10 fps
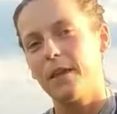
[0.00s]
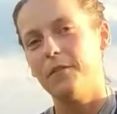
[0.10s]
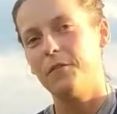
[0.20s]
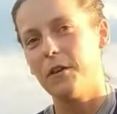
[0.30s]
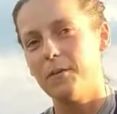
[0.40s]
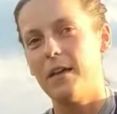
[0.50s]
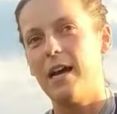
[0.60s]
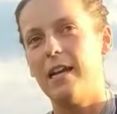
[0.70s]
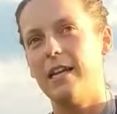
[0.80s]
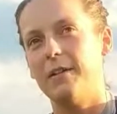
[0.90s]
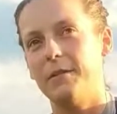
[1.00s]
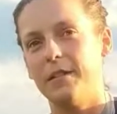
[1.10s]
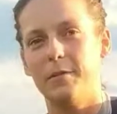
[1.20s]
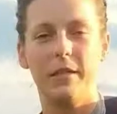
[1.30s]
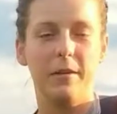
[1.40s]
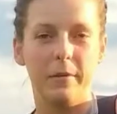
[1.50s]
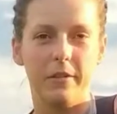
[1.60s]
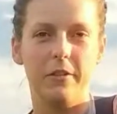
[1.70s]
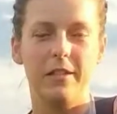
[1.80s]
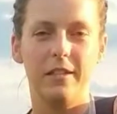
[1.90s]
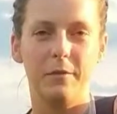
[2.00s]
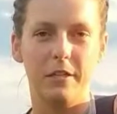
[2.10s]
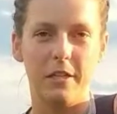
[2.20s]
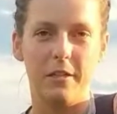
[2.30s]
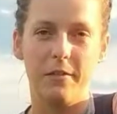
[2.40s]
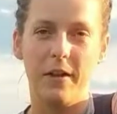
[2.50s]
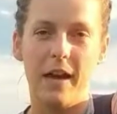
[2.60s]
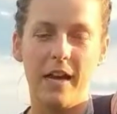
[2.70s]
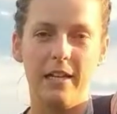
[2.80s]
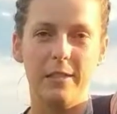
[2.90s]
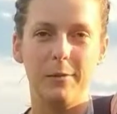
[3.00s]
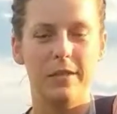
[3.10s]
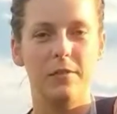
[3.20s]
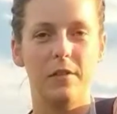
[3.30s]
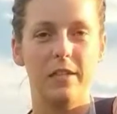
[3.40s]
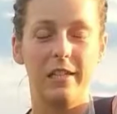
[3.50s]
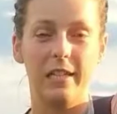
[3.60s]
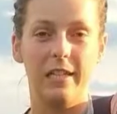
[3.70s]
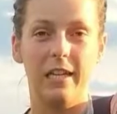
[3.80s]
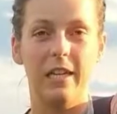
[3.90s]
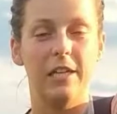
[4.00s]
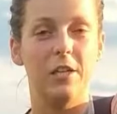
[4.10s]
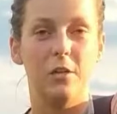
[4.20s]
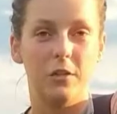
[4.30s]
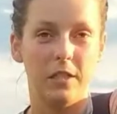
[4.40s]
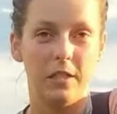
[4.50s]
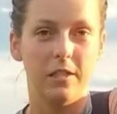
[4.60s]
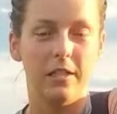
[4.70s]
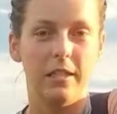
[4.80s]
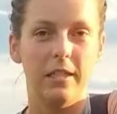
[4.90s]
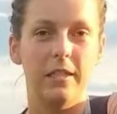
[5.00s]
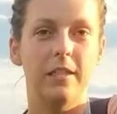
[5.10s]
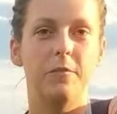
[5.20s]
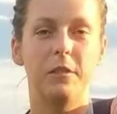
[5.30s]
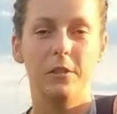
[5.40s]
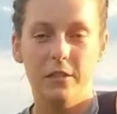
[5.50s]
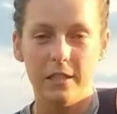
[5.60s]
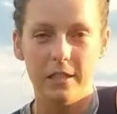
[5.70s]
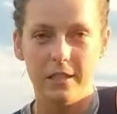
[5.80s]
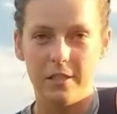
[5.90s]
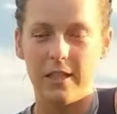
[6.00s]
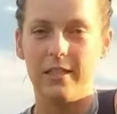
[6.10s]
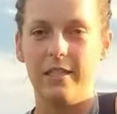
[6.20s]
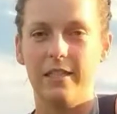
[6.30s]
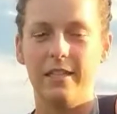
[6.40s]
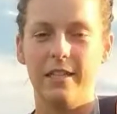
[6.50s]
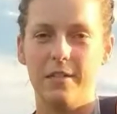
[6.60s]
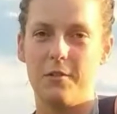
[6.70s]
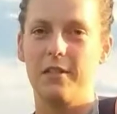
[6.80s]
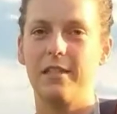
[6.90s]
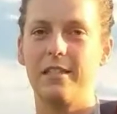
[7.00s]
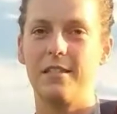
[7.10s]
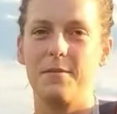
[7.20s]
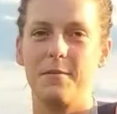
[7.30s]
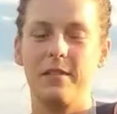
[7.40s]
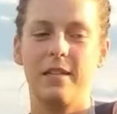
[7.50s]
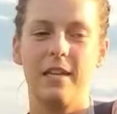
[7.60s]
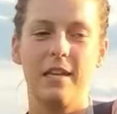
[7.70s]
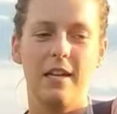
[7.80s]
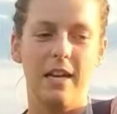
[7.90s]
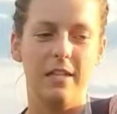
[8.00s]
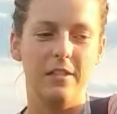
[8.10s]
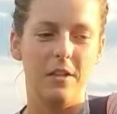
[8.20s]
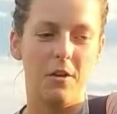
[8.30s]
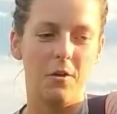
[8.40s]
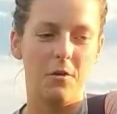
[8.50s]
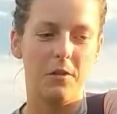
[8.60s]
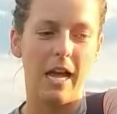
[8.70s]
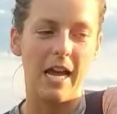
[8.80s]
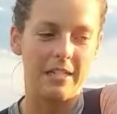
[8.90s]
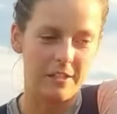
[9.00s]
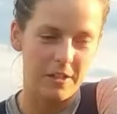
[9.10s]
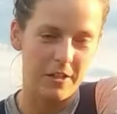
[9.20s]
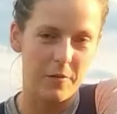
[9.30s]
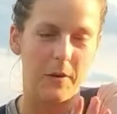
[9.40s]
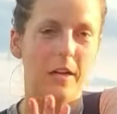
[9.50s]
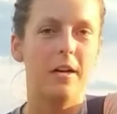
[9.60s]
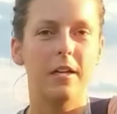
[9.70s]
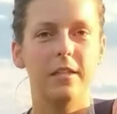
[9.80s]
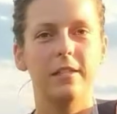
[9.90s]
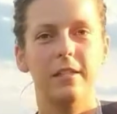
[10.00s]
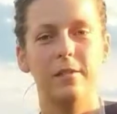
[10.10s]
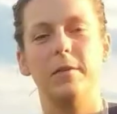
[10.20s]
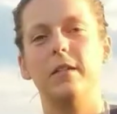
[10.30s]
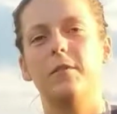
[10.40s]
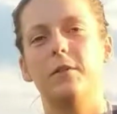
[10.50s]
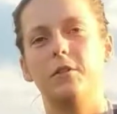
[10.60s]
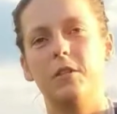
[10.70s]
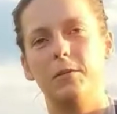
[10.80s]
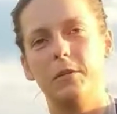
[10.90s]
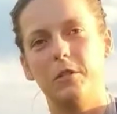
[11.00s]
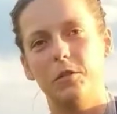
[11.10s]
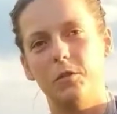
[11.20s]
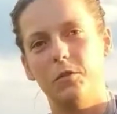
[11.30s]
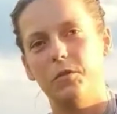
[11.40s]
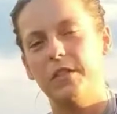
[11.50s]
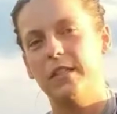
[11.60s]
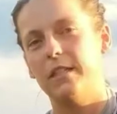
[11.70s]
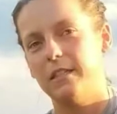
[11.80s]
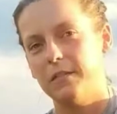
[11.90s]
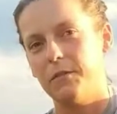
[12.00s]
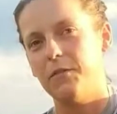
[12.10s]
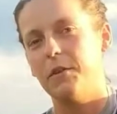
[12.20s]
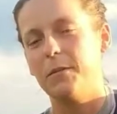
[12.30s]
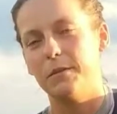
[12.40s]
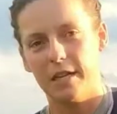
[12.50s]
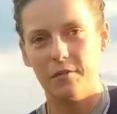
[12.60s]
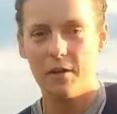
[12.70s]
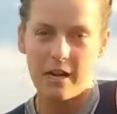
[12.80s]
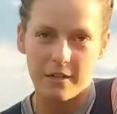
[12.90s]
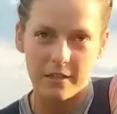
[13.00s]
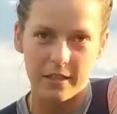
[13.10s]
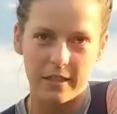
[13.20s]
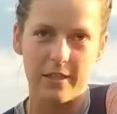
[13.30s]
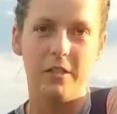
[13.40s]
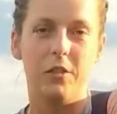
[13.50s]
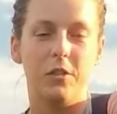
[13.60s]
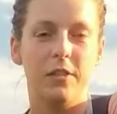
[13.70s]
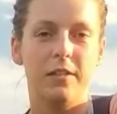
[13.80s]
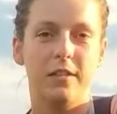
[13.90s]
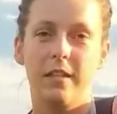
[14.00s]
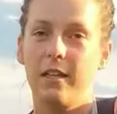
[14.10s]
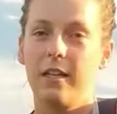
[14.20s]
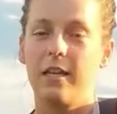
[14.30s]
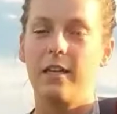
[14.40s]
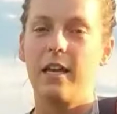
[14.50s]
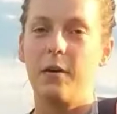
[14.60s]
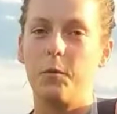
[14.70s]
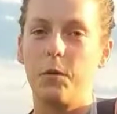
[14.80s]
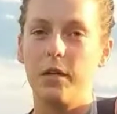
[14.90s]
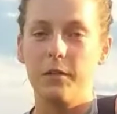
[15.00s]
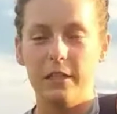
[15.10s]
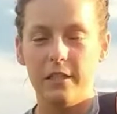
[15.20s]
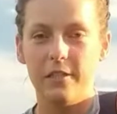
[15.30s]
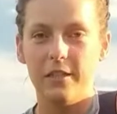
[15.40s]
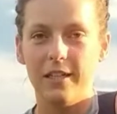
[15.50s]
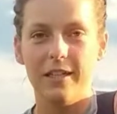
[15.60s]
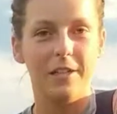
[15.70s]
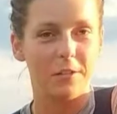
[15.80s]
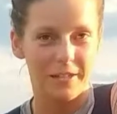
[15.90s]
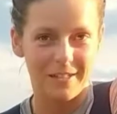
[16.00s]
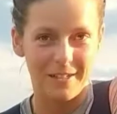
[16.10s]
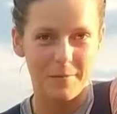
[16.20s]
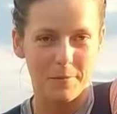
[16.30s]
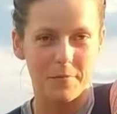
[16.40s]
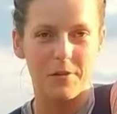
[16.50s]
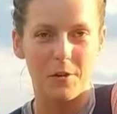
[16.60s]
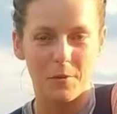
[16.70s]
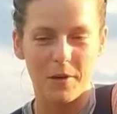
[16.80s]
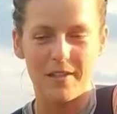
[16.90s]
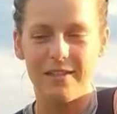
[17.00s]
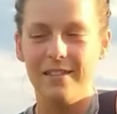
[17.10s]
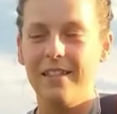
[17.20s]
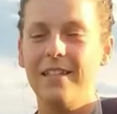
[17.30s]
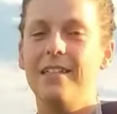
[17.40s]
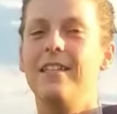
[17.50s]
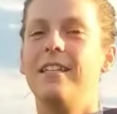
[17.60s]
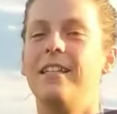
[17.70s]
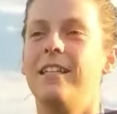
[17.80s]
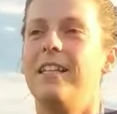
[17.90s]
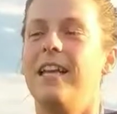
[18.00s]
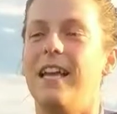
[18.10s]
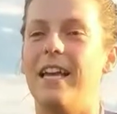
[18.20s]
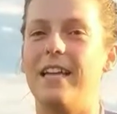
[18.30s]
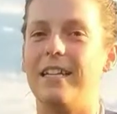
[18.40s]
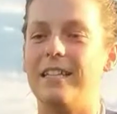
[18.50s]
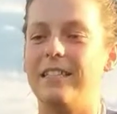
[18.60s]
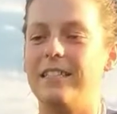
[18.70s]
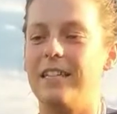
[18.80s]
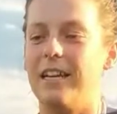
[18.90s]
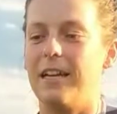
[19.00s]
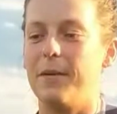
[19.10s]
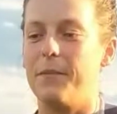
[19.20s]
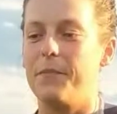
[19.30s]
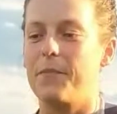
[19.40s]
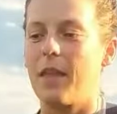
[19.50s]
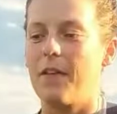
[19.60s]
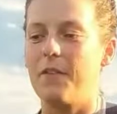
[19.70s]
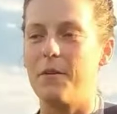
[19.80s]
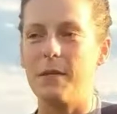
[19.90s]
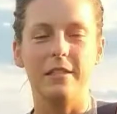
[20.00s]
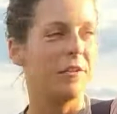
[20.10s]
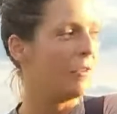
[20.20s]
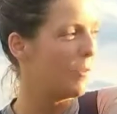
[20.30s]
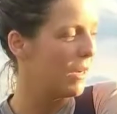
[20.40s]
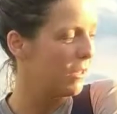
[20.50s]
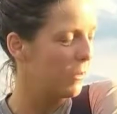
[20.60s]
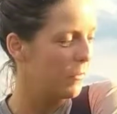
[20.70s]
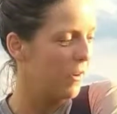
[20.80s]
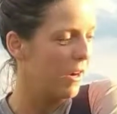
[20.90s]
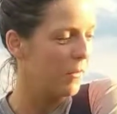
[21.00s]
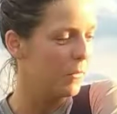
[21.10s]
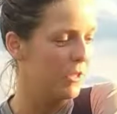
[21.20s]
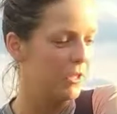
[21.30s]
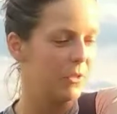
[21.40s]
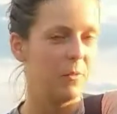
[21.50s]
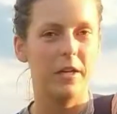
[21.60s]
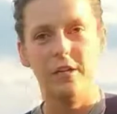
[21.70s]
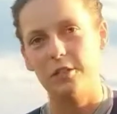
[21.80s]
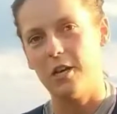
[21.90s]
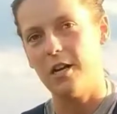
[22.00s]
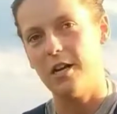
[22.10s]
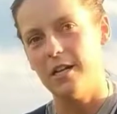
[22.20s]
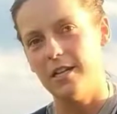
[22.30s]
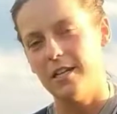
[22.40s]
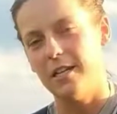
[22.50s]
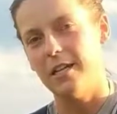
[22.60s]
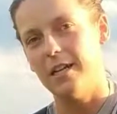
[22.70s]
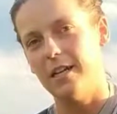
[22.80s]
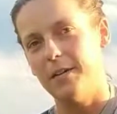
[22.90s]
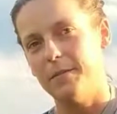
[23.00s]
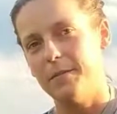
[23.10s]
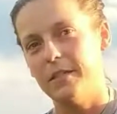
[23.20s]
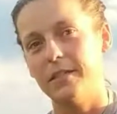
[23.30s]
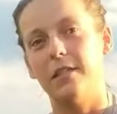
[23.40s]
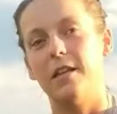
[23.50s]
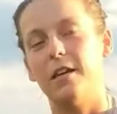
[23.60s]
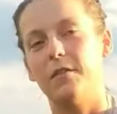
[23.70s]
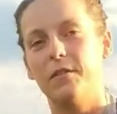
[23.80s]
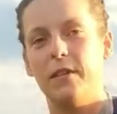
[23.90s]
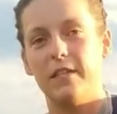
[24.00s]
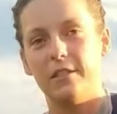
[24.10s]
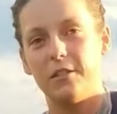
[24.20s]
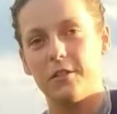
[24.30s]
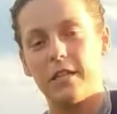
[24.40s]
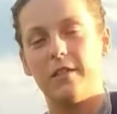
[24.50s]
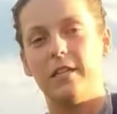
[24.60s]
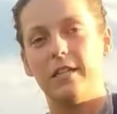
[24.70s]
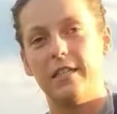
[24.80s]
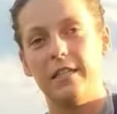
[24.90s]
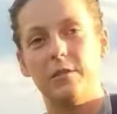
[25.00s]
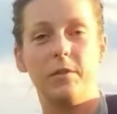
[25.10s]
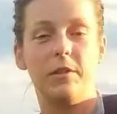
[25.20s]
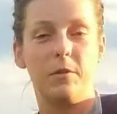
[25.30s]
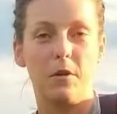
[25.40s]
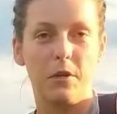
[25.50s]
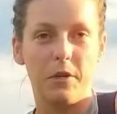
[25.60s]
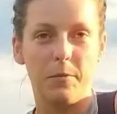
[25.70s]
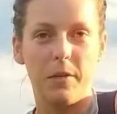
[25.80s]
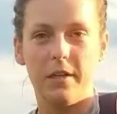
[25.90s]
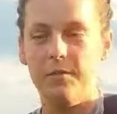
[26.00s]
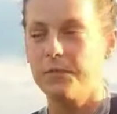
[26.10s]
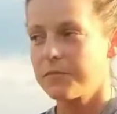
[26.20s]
And from that, I really became interested in regenerative ag, specifically in no-till and reduced tillage techniques and annual systems. And so last year, I went on a six-month road trip to visit different farms I had found and institutions that were researching, including Stone Barns. And um, found myself at Wild Hope Farm, which is where Sean um, does a lot of advanced no-till techniques with the roller crimper.